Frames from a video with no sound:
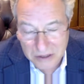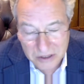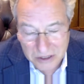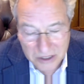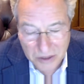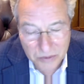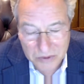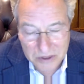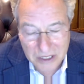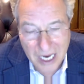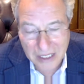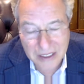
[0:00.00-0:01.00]
she was
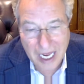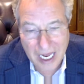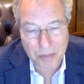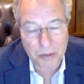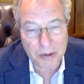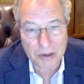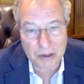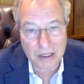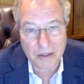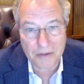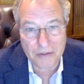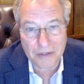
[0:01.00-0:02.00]
not capable
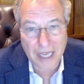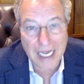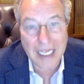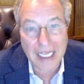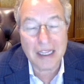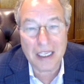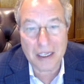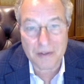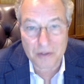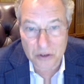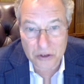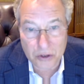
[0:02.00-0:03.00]
of anything of
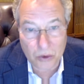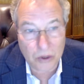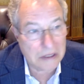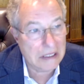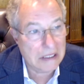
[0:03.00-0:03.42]
the sort.